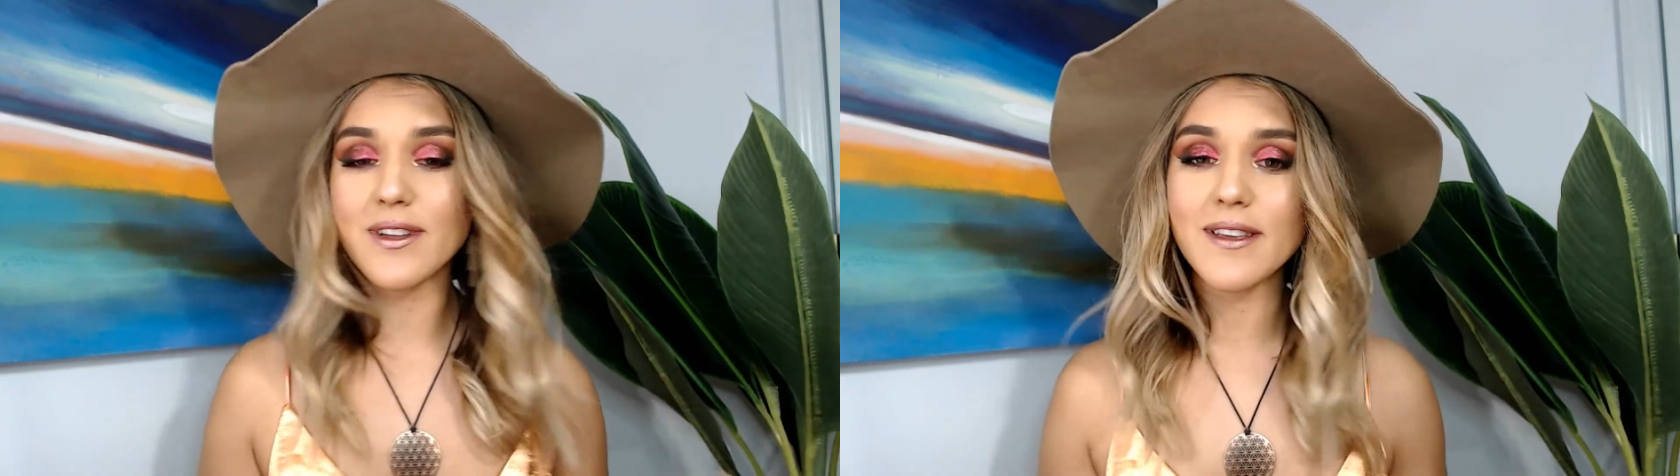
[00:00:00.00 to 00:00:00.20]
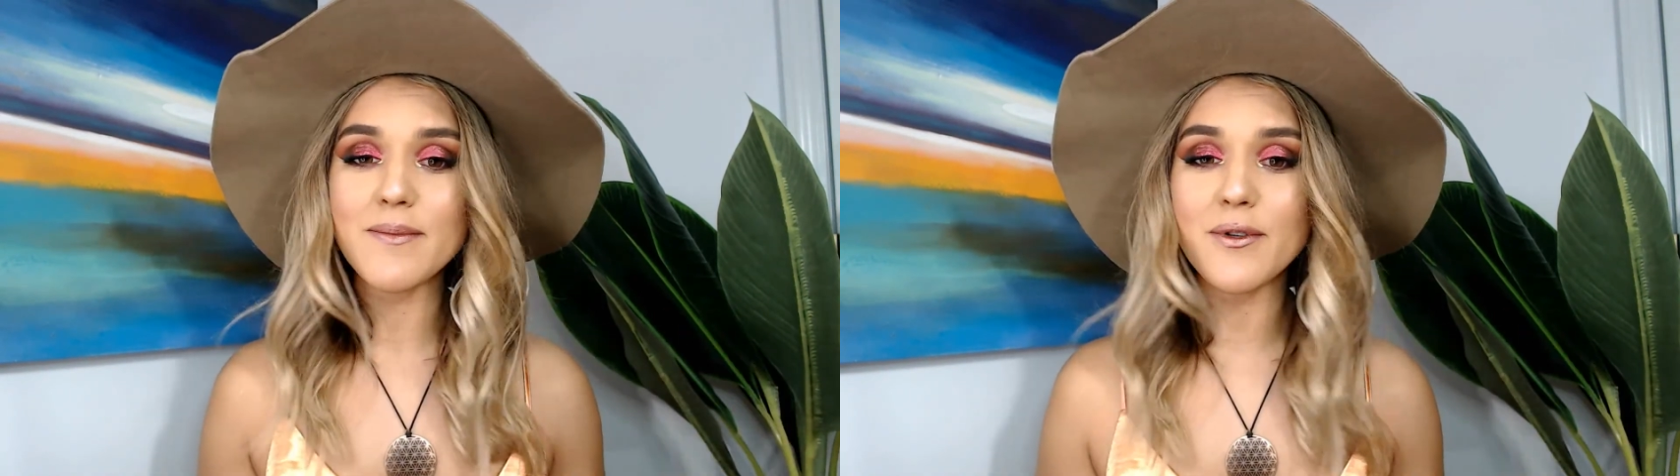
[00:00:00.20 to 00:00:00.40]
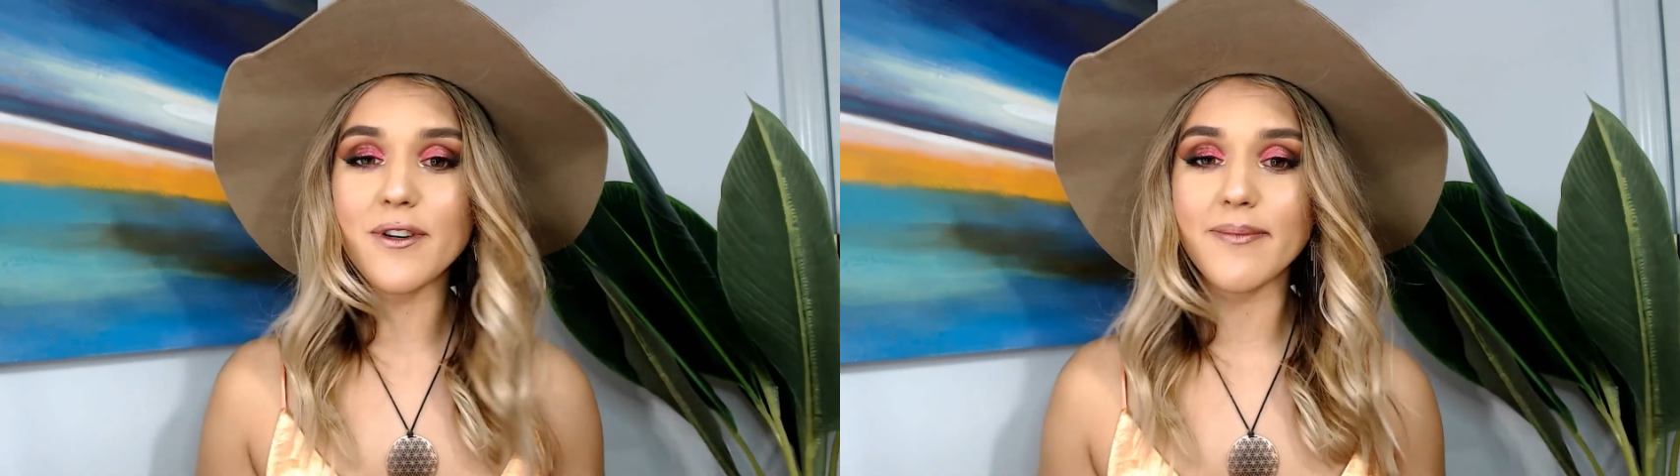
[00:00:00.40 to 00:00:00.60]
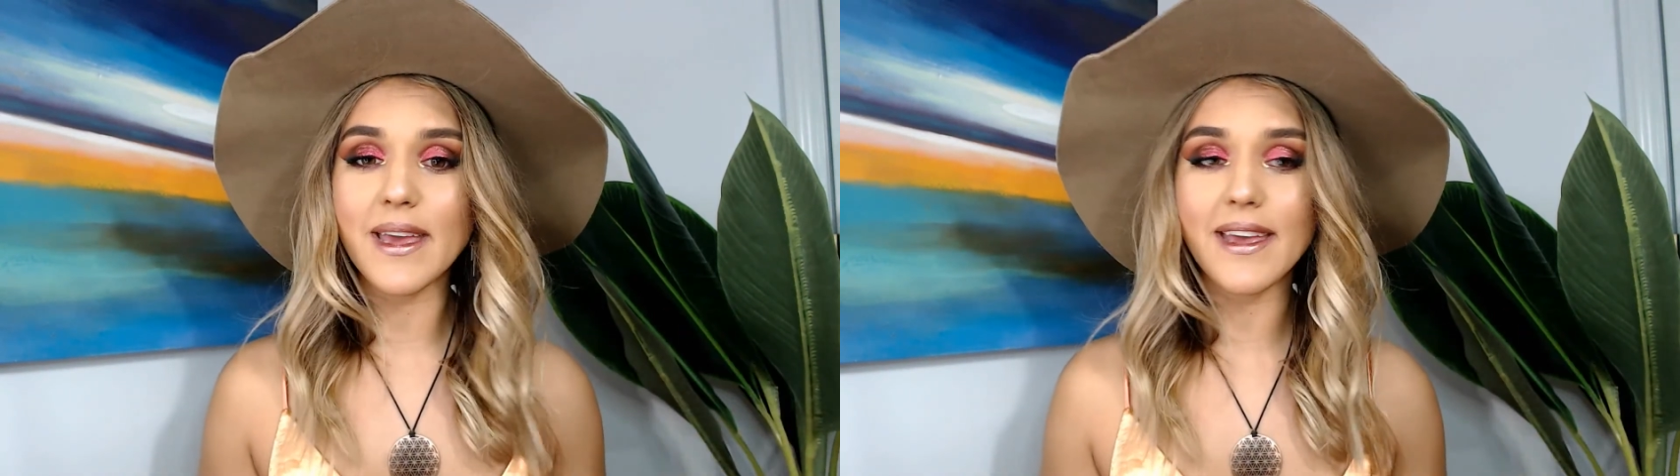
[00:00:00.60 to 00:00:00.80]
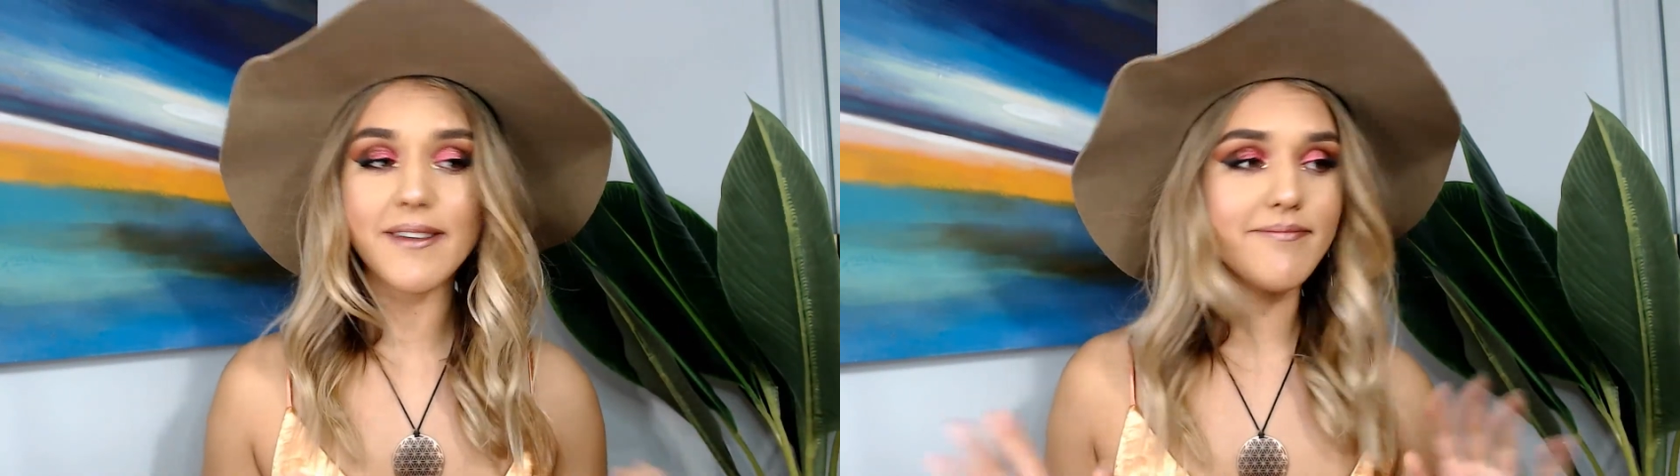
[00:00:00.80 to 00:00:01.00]
to see more of
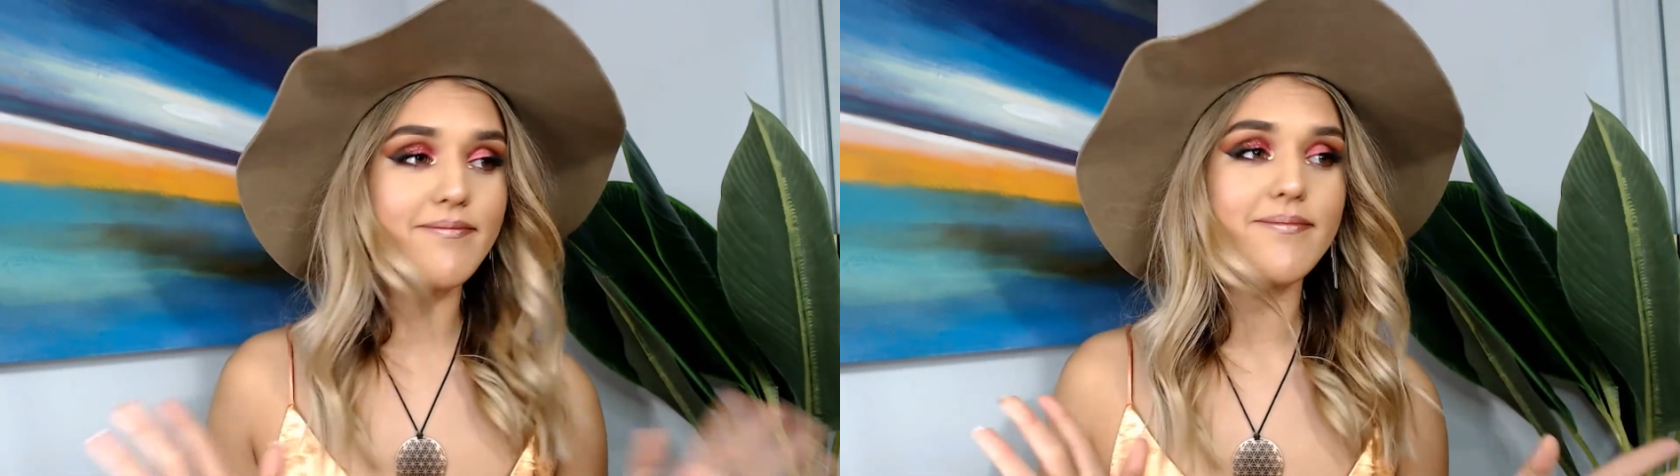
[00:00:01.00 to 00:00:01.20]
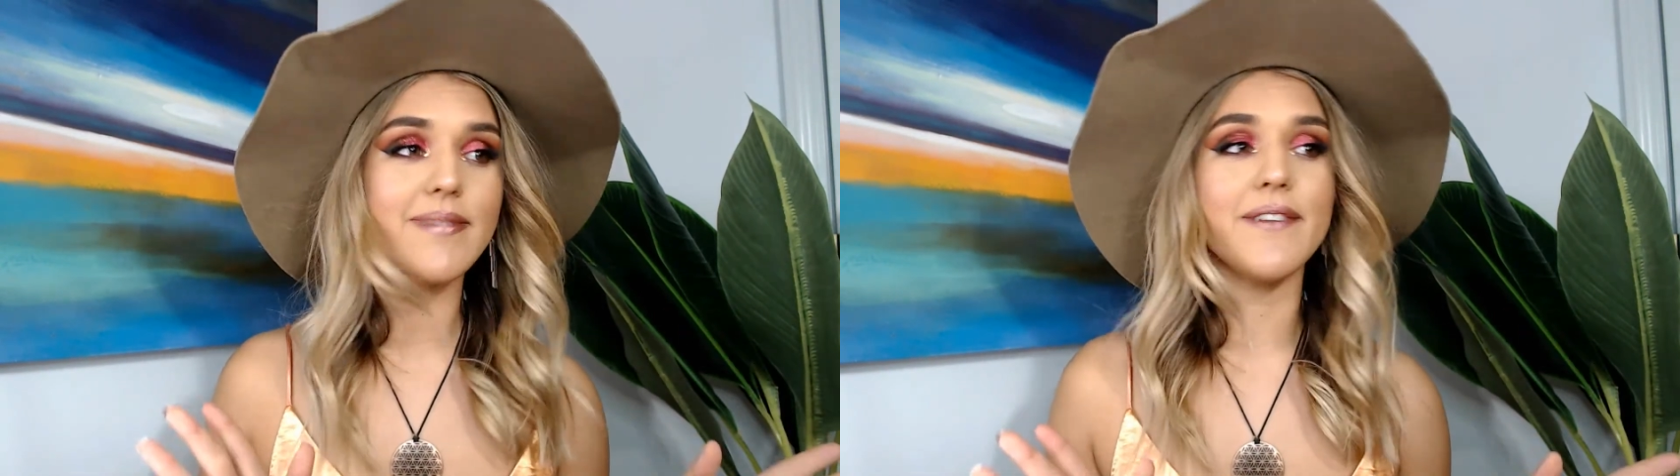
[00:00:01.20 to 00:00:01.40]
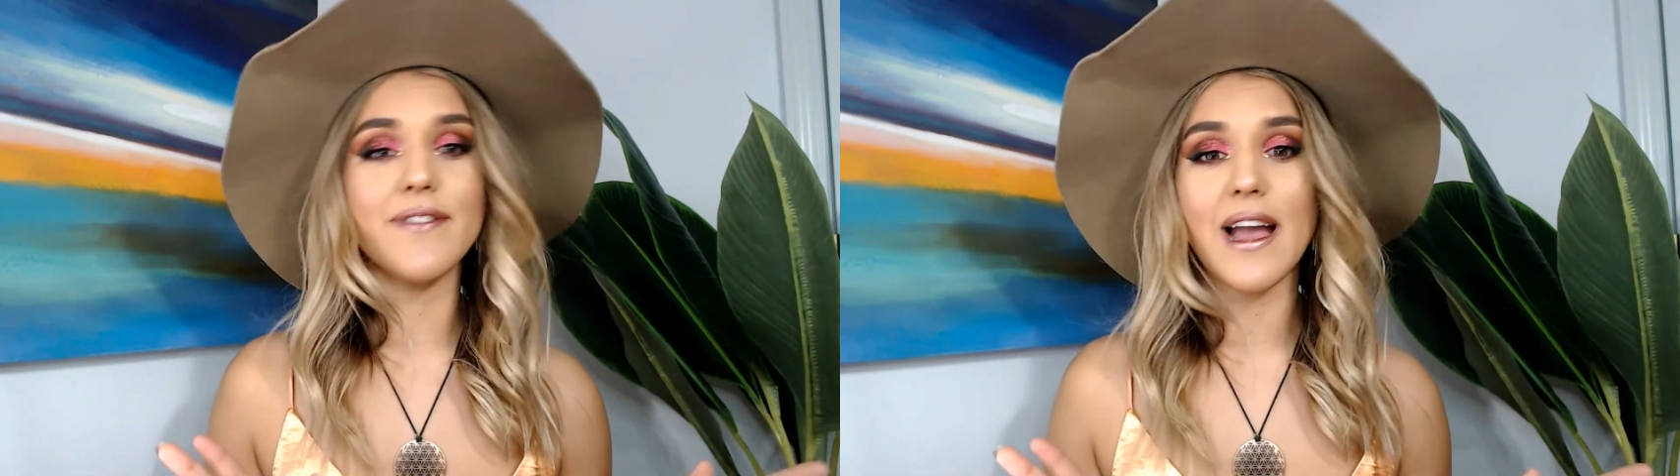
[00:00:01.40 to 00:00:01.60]
me, if